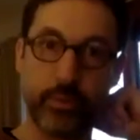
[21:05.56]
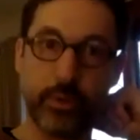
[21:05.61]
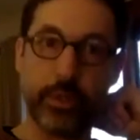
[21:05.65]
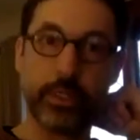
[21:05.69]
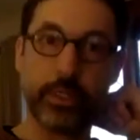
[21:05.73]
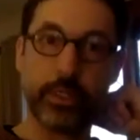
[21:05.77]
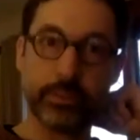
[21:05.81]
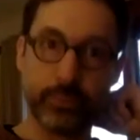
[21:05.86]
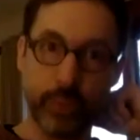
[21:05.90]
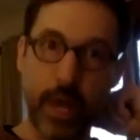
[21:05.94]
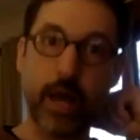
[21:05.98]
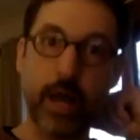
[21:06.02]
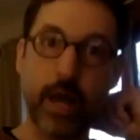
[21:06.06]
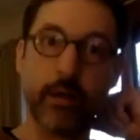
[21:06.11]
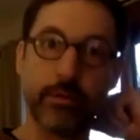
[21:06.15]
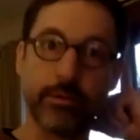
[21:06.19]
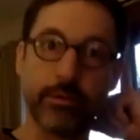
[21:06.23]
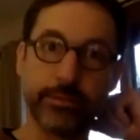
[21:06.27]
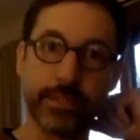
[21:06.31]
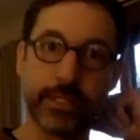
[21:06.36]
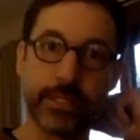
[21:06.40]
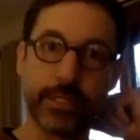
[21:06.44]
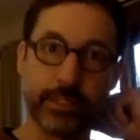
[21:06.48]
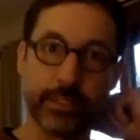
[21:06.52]
as well,
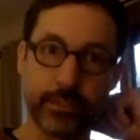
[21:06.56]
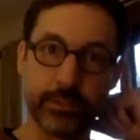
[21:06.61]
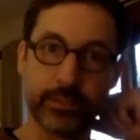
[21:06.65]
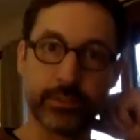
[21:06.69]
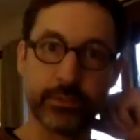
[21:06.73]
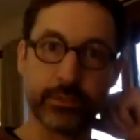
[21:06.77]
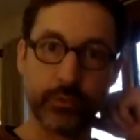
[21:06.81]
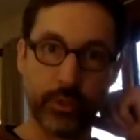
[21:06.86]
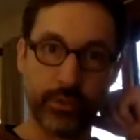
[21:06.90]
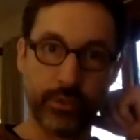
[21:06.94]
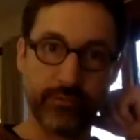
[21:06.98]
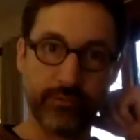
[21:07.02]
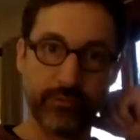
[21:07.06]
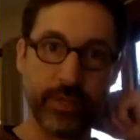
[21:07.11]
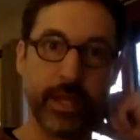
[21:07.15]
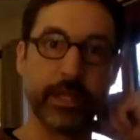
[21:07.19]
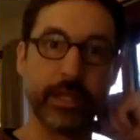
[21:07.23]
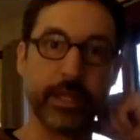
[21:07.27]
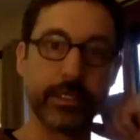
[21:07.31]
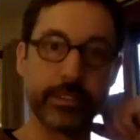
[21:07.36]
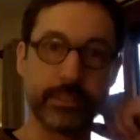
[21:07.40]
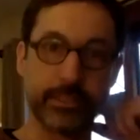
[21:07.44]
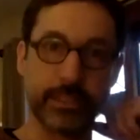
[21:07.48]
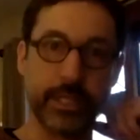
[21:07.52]
that there's sort of
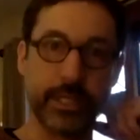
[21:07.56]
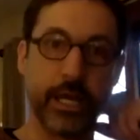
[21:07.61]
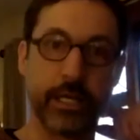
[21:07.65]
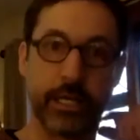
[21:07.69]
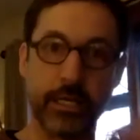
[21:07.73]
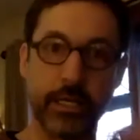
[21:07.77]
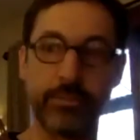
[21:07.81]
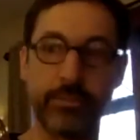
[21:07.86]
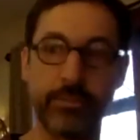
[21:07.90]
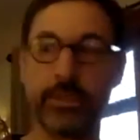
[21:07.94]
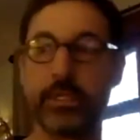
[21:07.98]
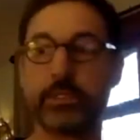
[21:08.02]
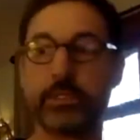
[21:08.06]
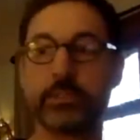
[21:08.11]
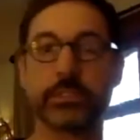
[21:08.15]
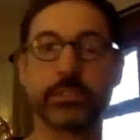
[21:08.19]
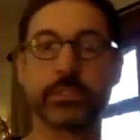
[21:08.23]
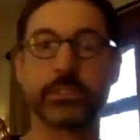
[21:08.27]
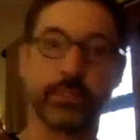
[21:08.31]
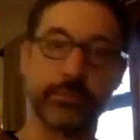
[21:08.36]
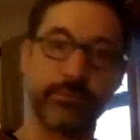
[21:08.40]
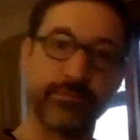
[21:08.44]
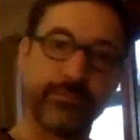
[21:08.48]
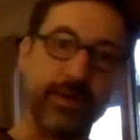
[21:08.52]
like, it's not going to be
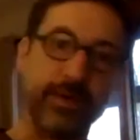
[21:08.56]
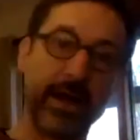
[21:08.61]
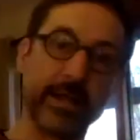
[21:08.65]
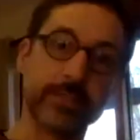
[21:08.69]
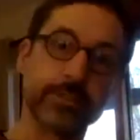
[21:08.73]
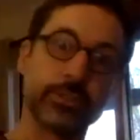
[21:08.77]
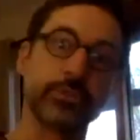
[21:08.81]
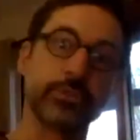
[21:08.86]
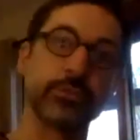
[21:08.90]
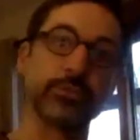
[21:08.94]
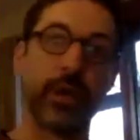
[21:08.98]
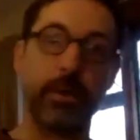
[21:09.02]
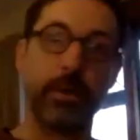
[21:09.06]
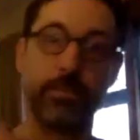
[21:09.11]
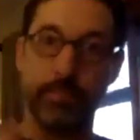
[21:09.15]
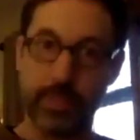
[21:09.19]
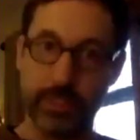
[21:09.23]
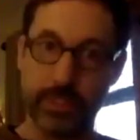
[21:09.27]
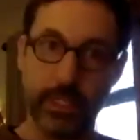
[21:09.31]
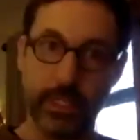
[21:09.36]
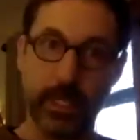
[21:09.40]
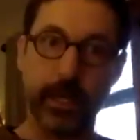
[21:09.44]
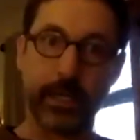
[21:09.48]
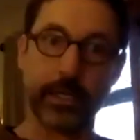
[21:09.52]
just a fast shoot up, but
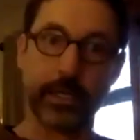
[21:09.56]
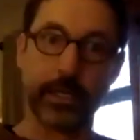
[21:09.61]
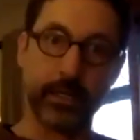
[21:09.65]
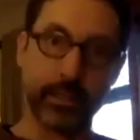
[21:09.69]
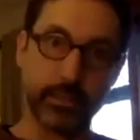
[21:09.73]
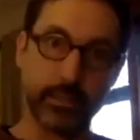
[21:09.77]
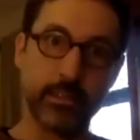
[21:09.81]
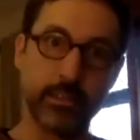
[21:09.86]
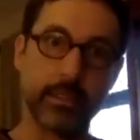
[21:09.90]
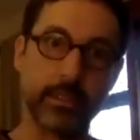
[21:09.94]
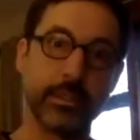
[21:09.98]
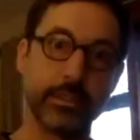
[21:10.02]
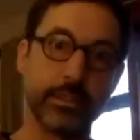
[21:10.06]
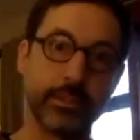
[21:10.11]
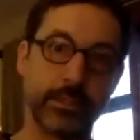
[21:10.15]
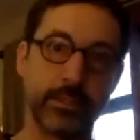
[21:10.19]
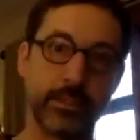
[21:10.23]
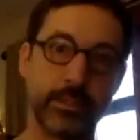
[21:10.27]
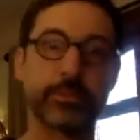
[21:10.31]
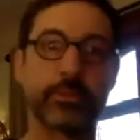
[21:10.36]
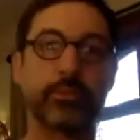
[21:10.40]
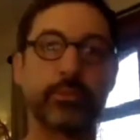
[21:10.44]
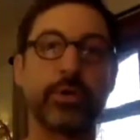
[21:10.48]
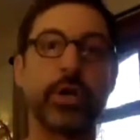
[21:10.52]
like
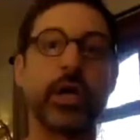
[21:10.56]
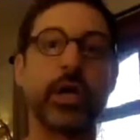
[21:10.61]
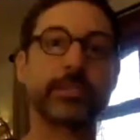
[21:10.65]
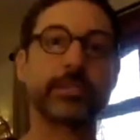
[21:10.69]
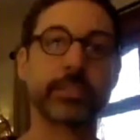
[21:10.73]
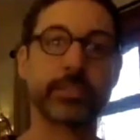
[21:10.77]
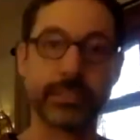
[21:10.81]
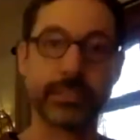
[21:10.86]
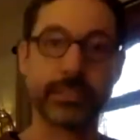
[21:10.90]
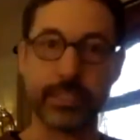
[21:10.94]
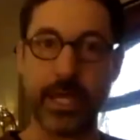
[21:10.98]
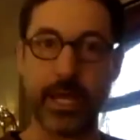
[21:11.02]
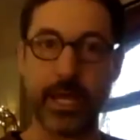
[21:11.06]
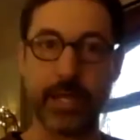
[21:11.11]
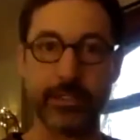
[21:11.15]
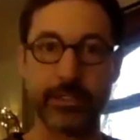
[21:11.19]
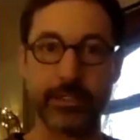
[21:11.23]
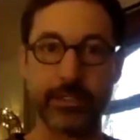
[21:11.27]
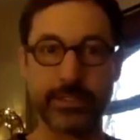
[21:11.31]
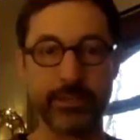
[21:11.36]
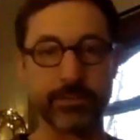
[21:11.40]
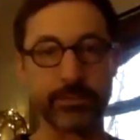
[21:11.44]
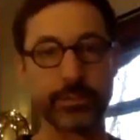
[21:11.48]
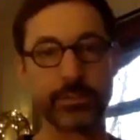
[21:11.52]
there's a process to that.
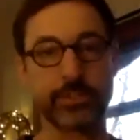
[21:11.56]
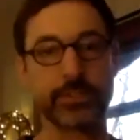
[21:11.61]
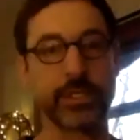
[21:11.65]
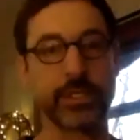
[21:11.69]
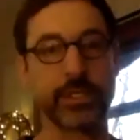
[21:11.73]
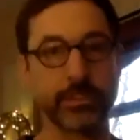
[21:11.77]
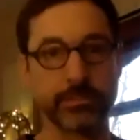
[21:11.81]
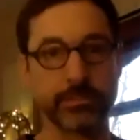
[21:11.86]
Is that what you're saying?